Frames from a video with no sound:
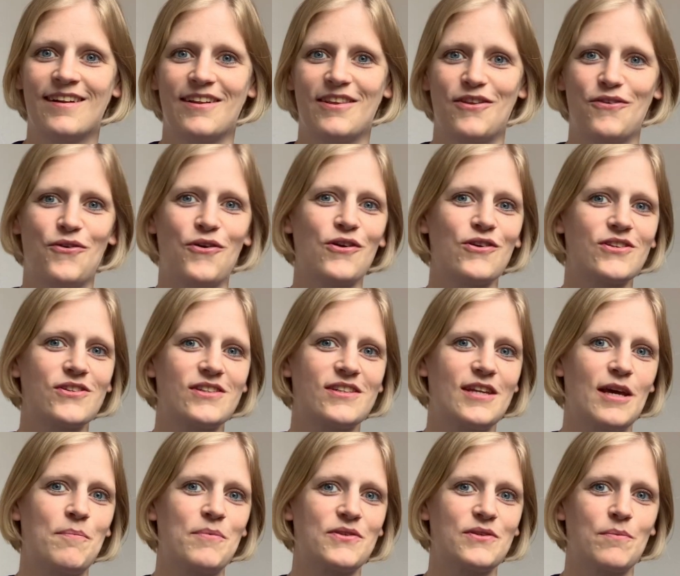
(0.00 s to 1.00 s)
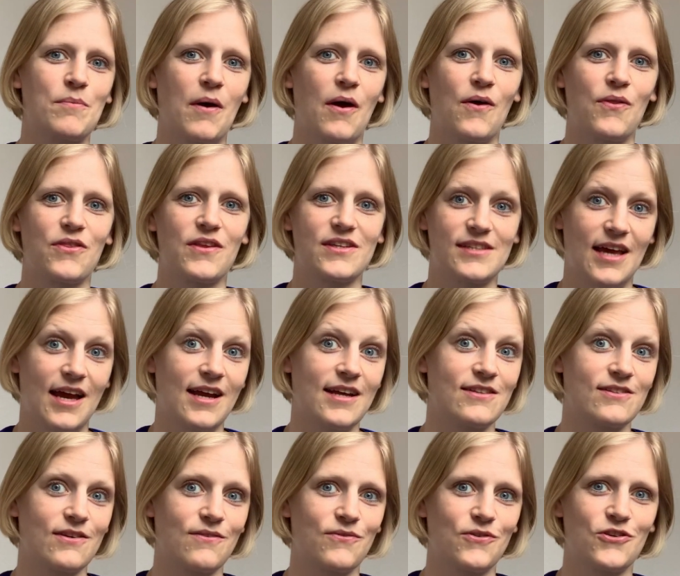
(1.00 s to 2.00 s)
The first tip is about the
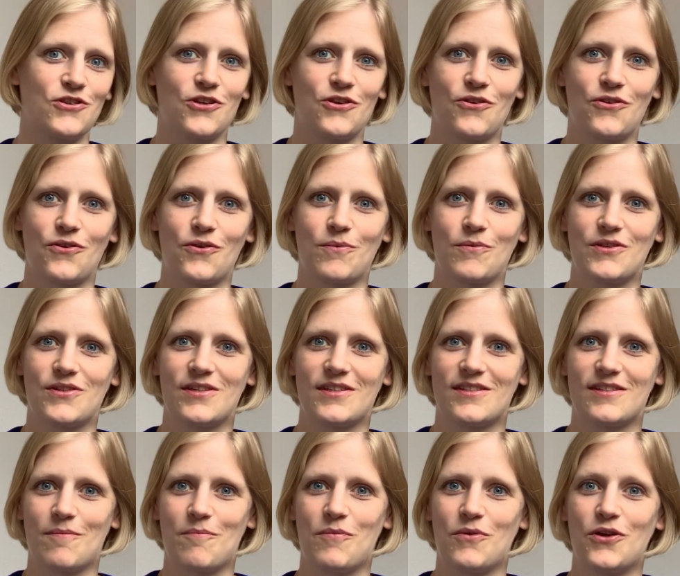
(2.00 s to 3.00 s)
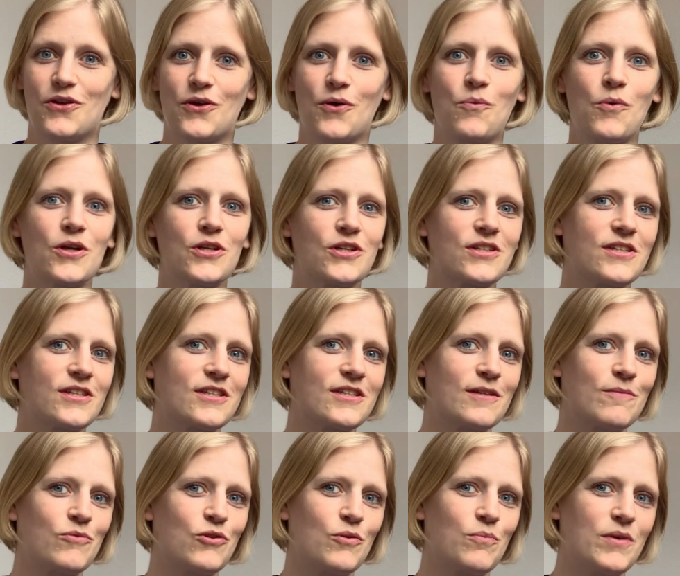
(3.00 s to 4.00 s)
size of your geothermal system. You don't want your
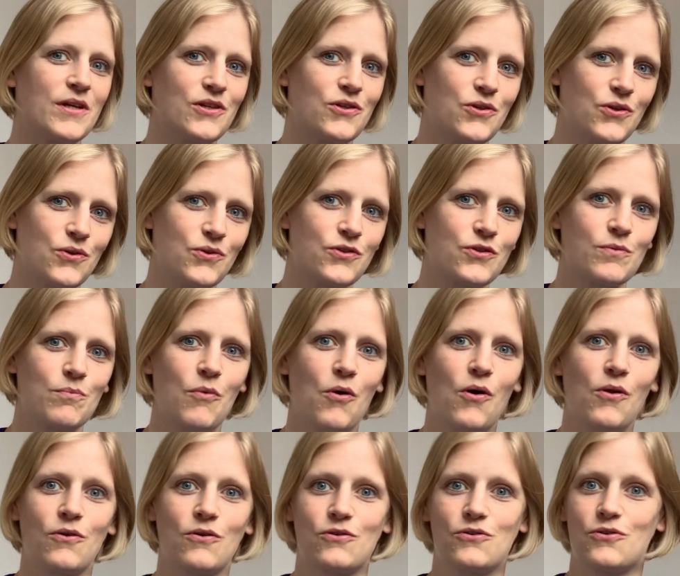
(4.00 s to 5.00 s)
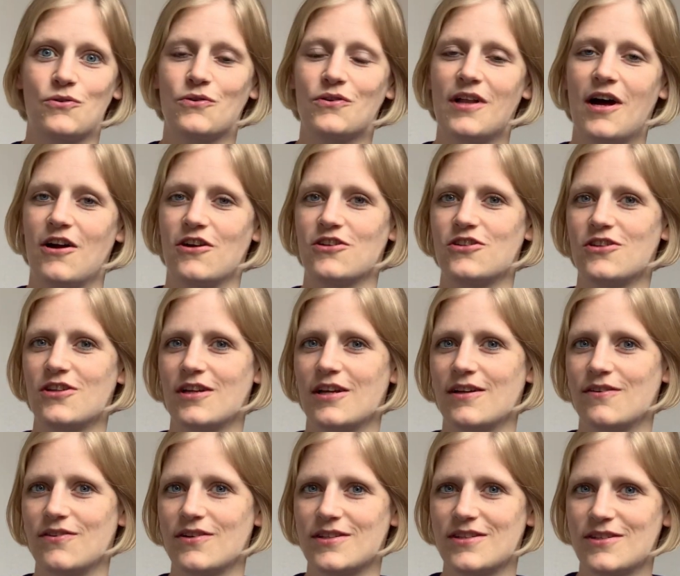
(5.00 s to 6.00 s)
system to be too small or too large.
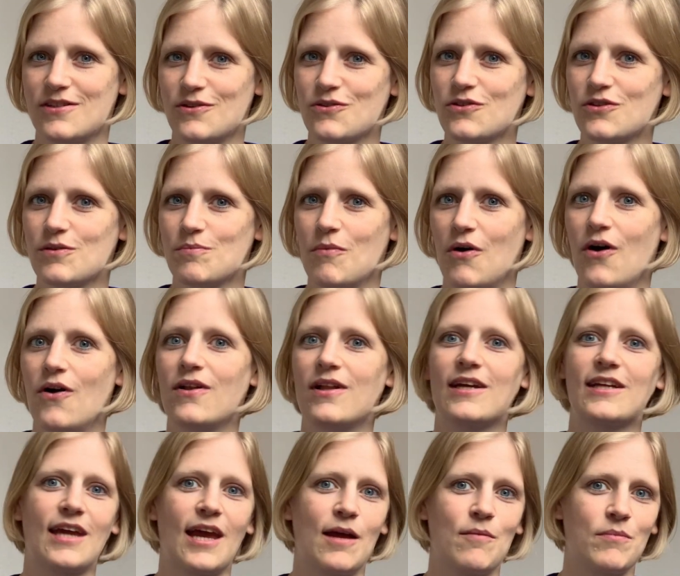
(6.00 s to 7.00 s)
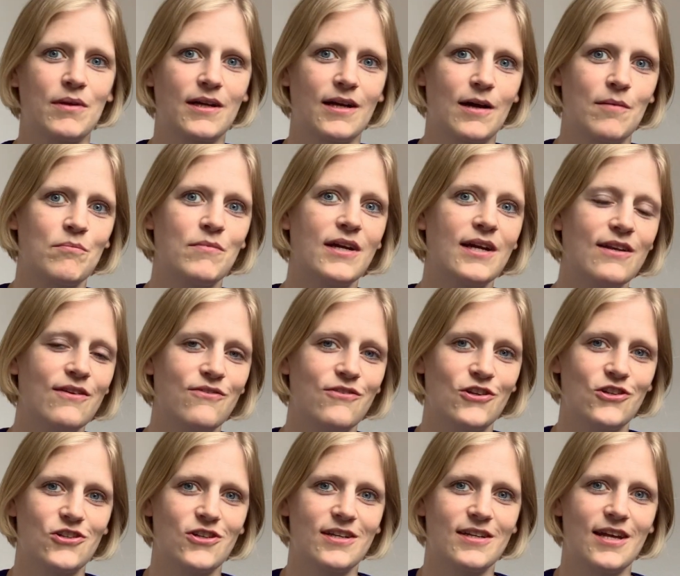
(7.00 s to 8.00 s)
If it's too small, it can become
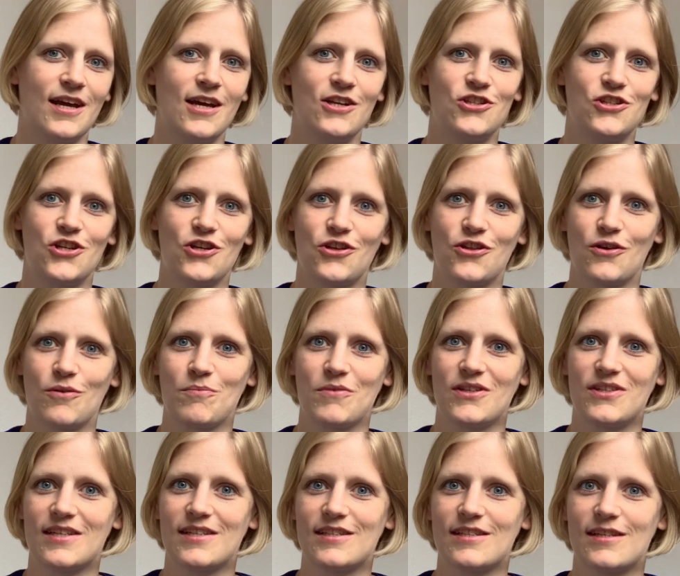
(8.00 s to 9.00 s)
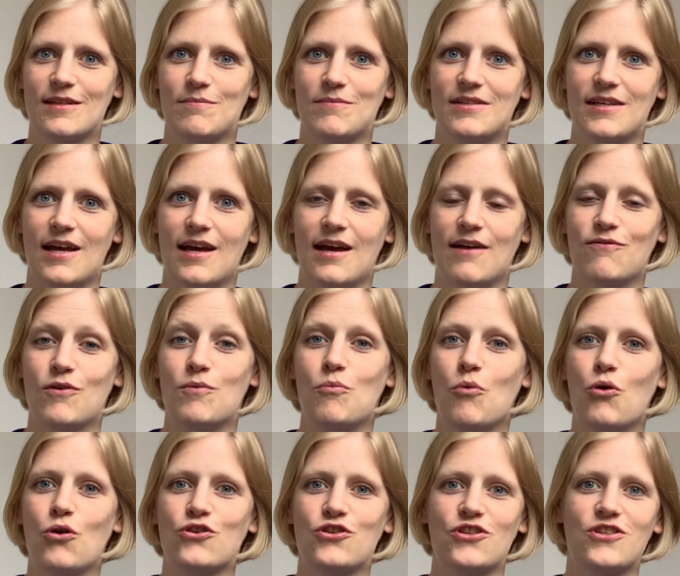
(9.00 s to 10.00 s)
inefficient. Geothermal systems have
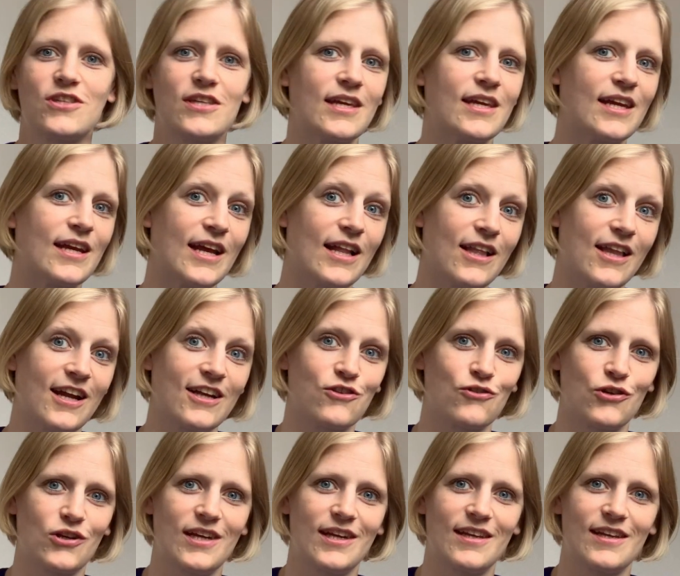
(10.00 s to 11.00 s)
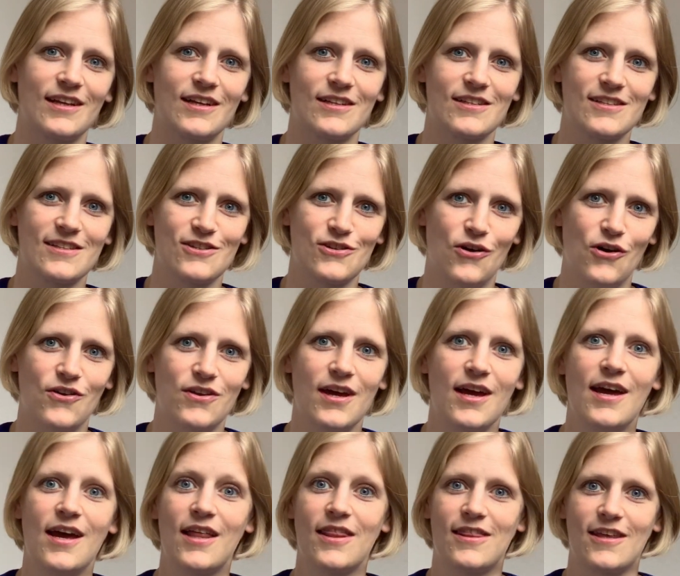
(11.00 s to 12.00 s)
emergency electric heating installed
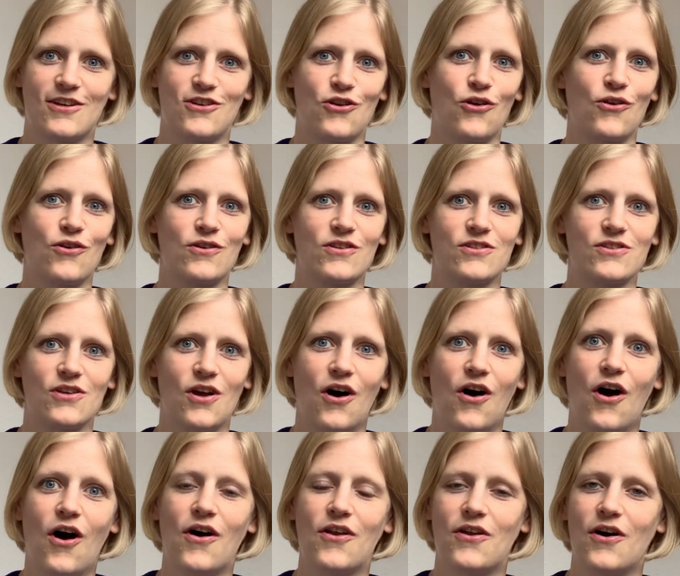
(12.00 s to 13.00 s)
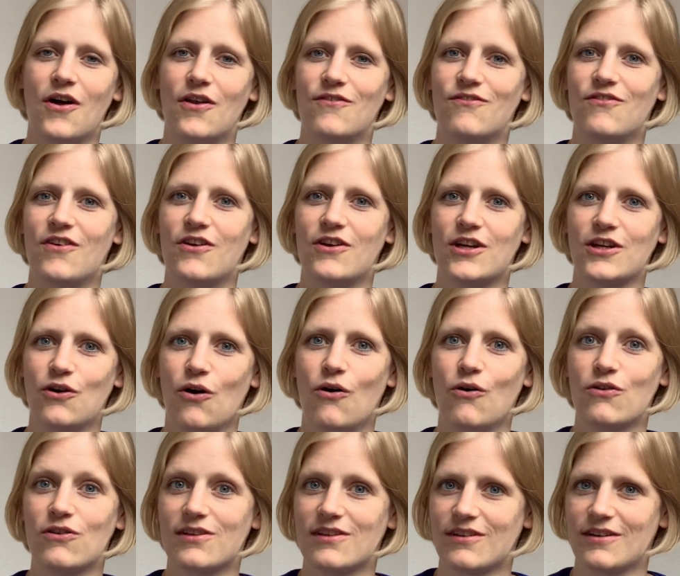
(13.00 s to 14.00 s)
that turns on on very
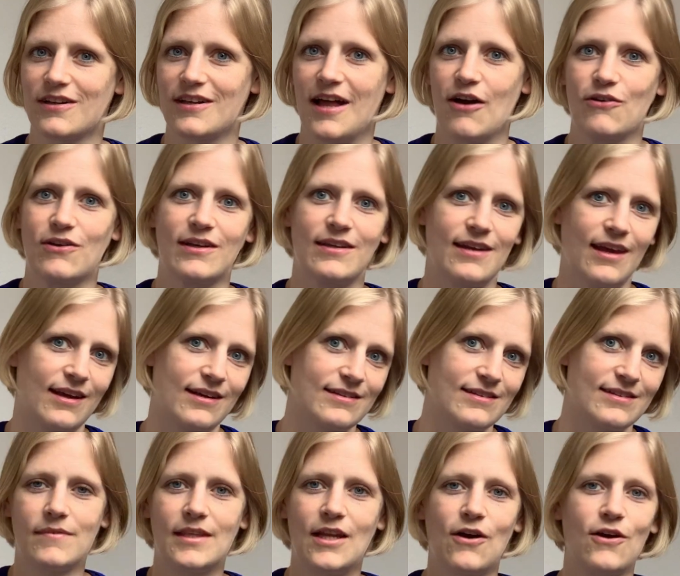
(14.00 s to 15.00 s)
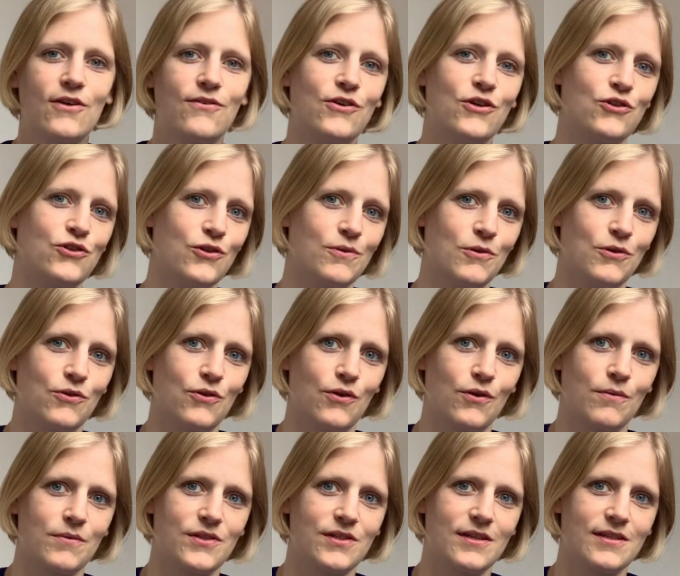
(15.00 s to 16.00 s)
cold and cloudy days. Now, if your
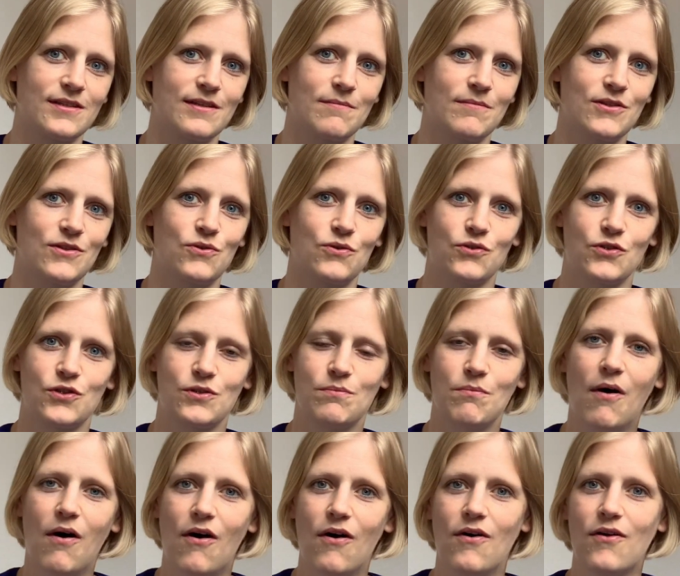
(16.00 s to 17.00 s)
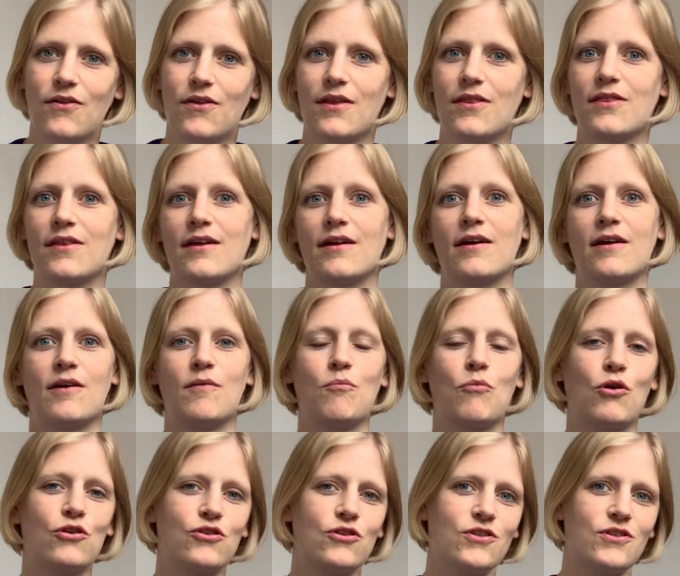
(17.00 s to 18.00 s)
geothermal system is too small, then the
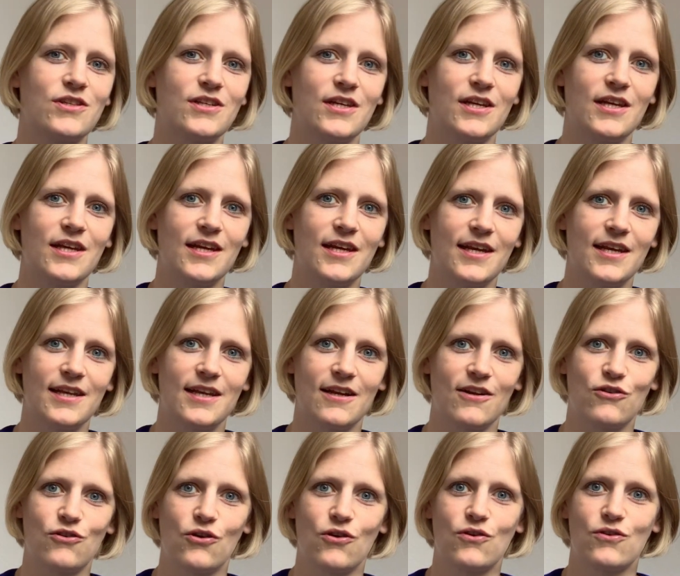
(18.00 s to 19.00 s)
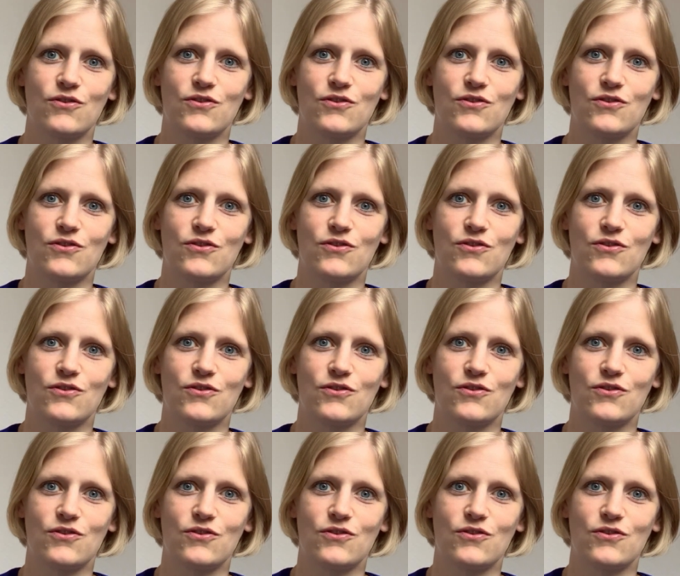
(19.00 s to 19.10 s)
emergency heating turns